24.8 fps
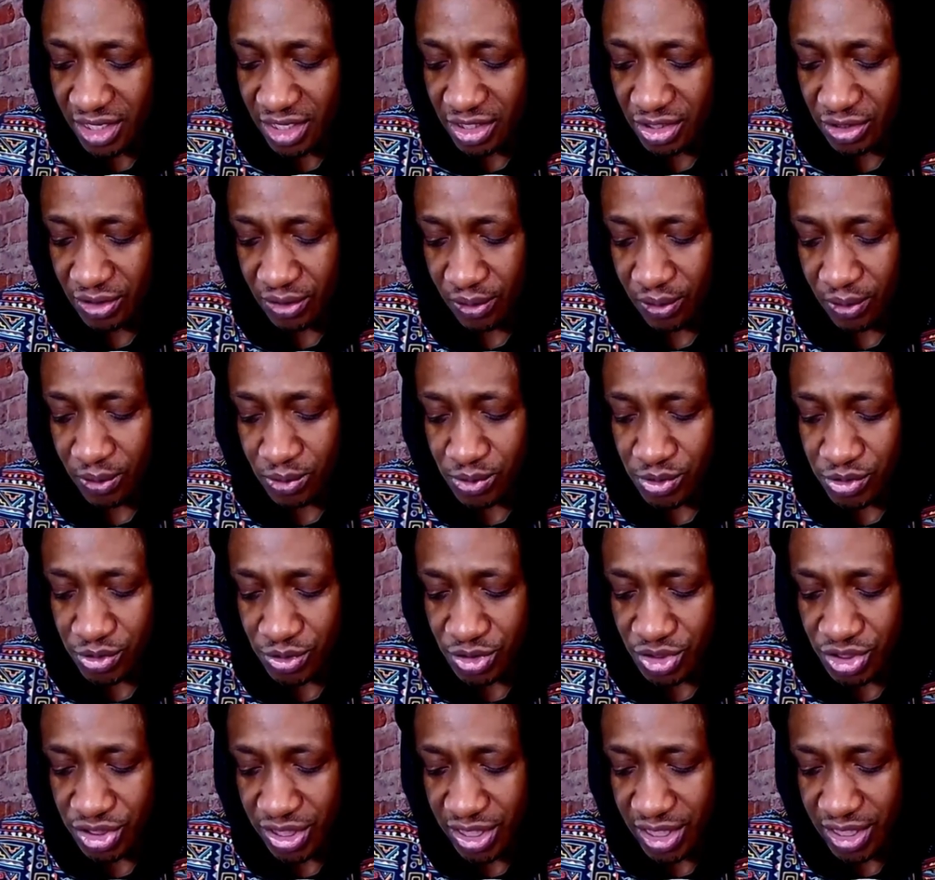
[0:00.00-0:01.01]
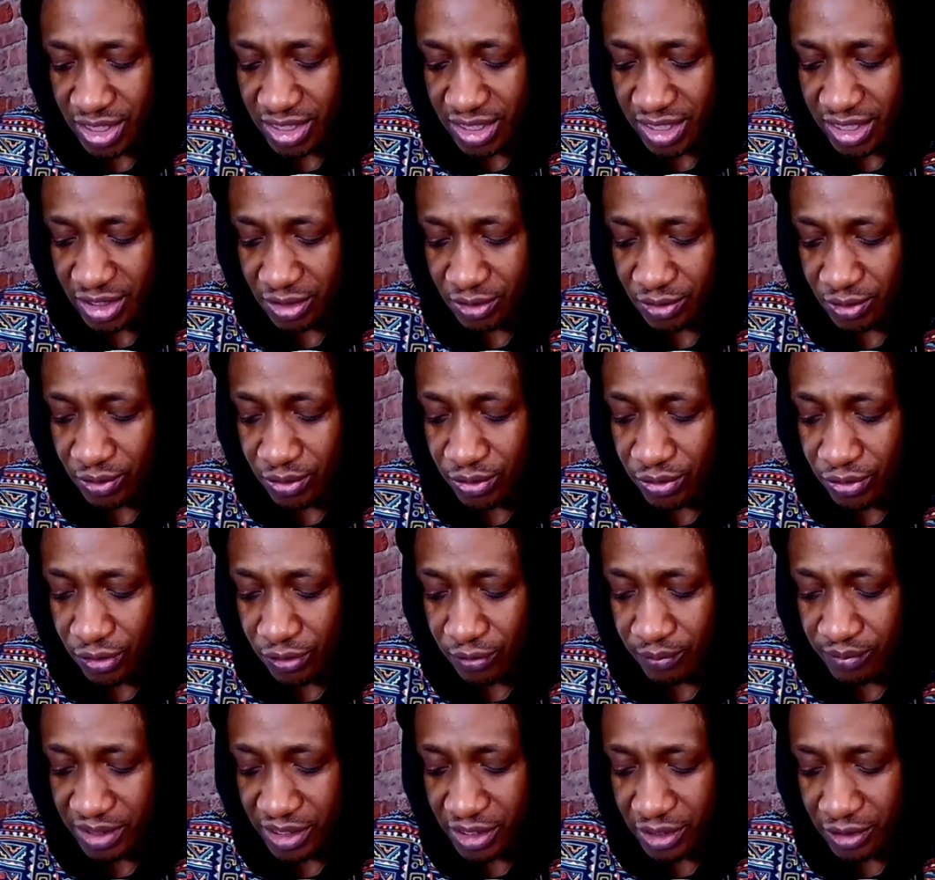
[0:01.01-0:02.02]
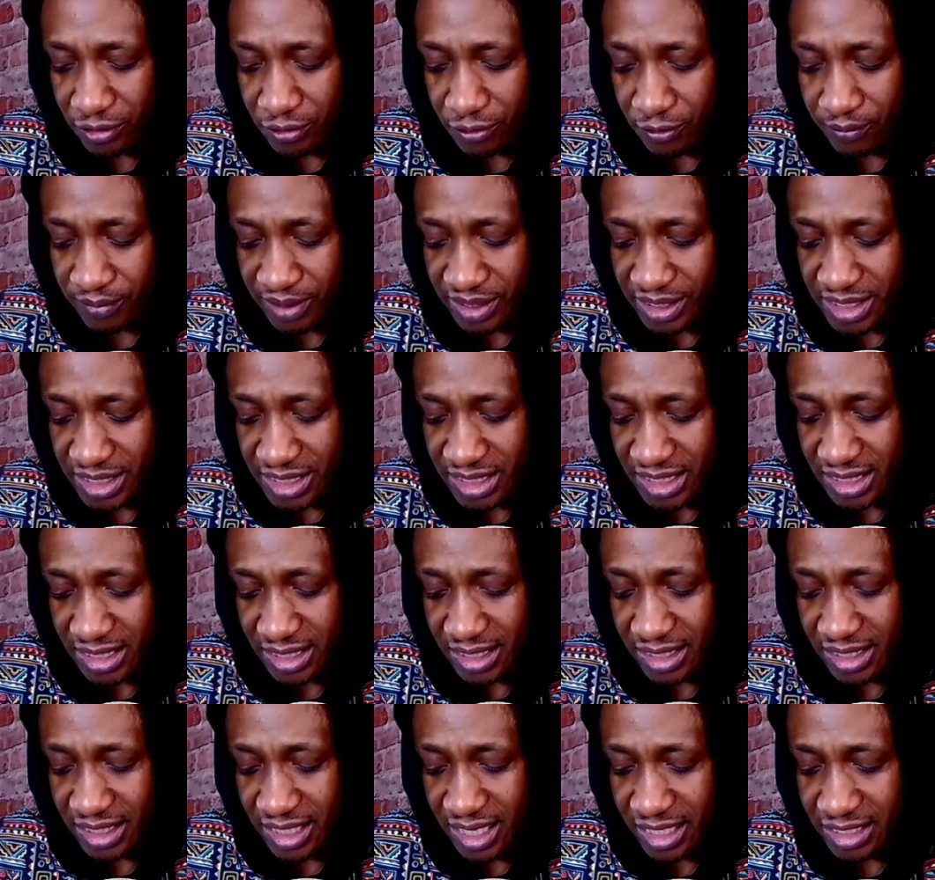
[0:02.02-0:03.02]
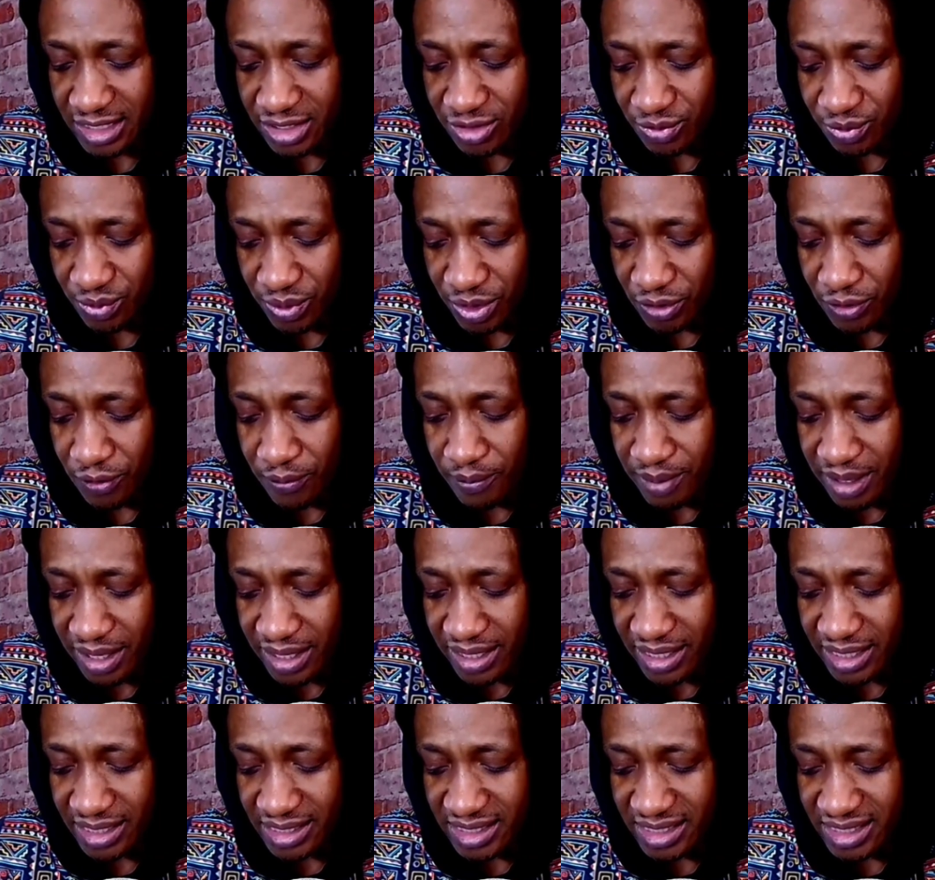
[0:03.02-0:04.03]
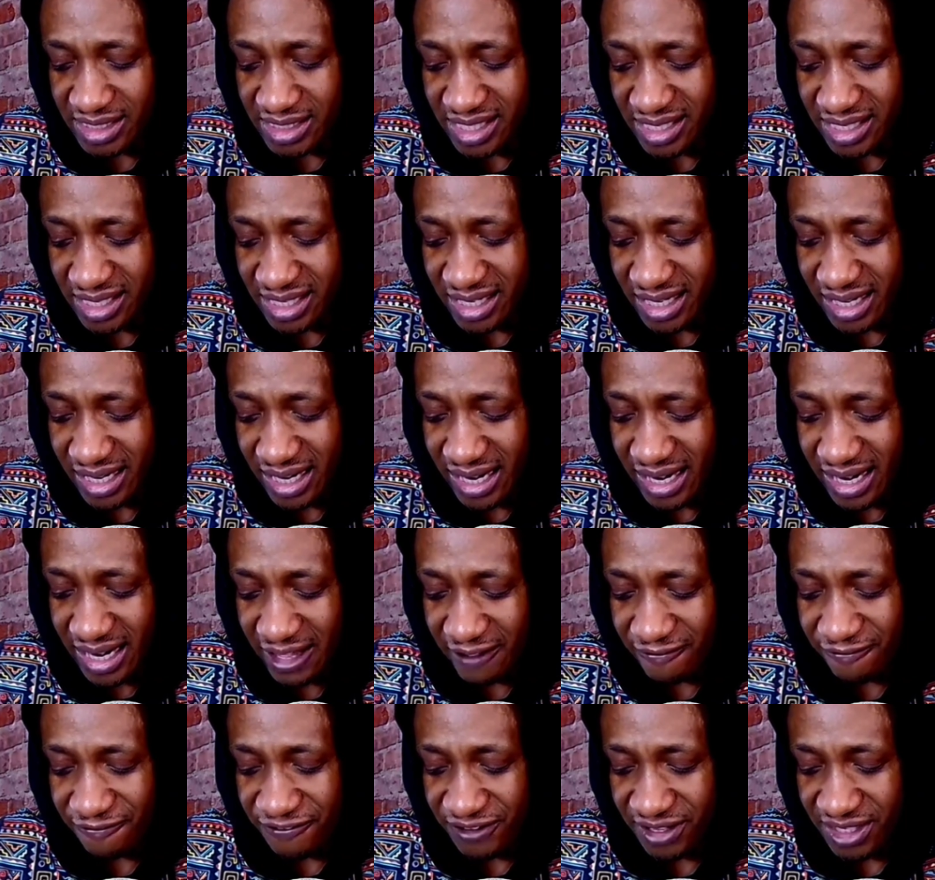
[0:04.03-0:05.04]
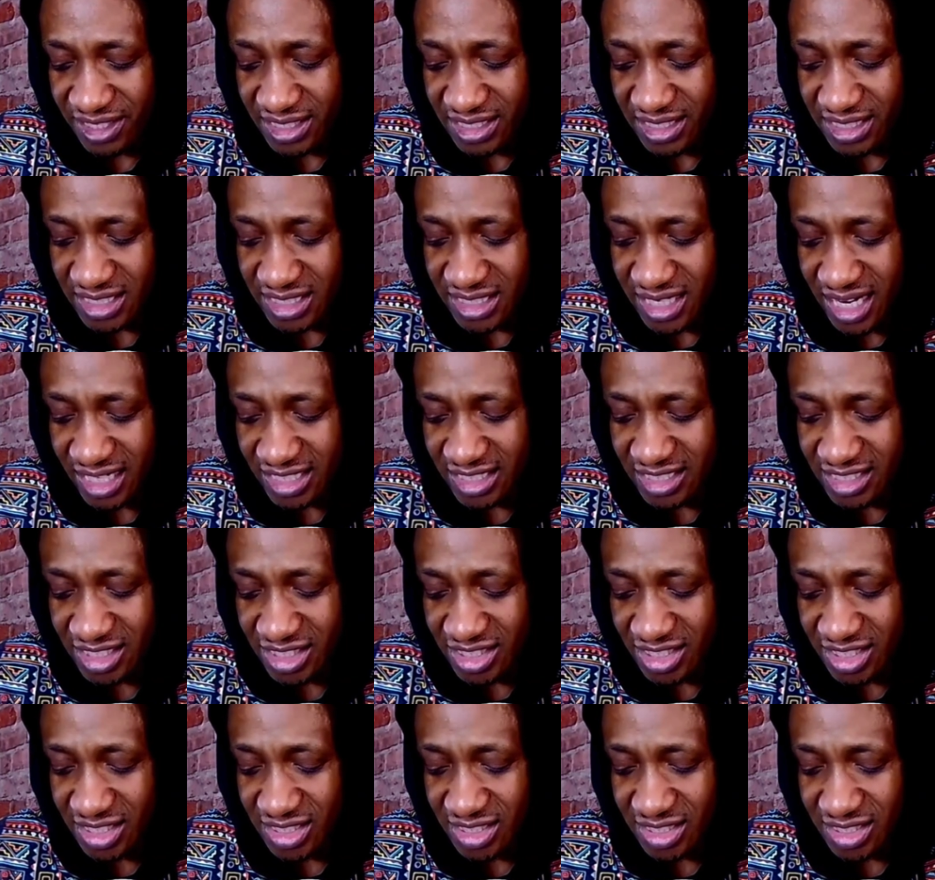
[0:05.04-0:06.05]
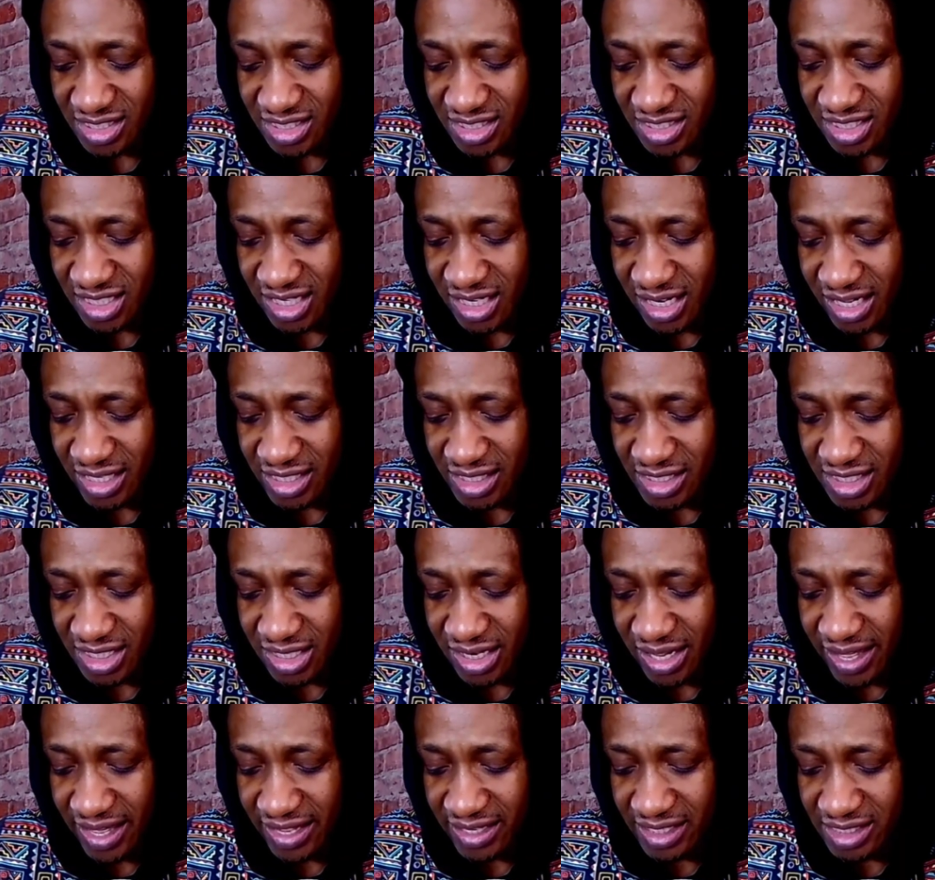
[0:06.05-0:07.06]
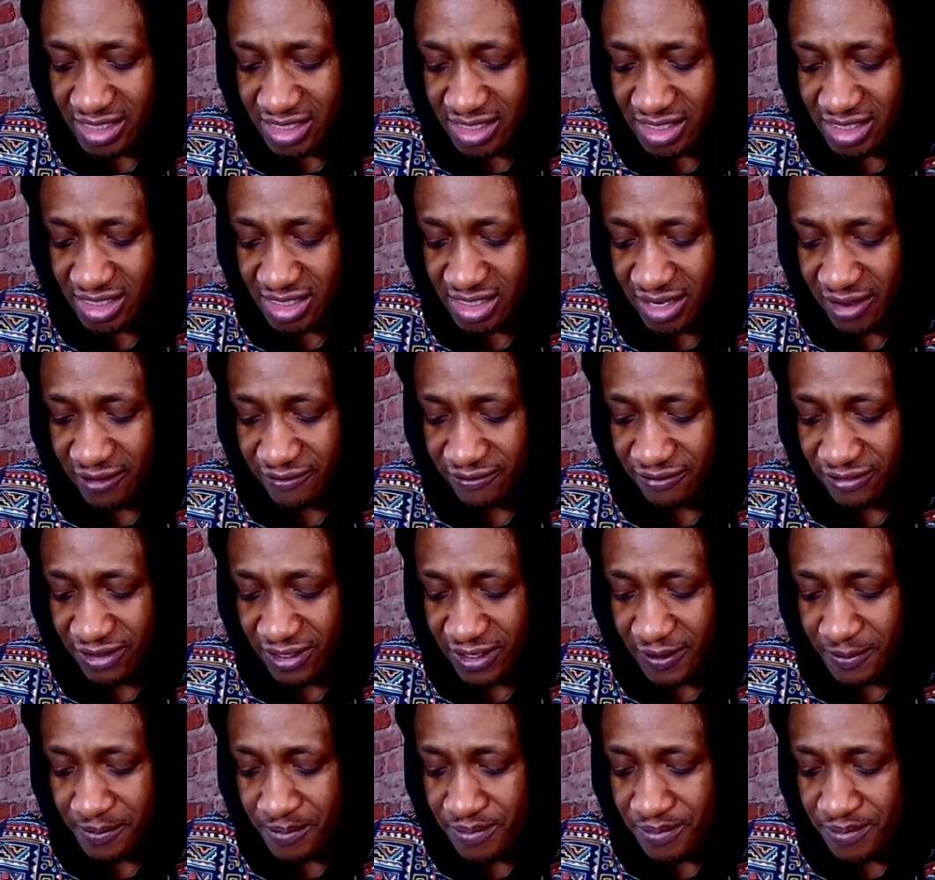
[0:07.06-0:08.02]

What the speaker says: He also chaired the Economic Committee that recommended significant tax changes in 1987.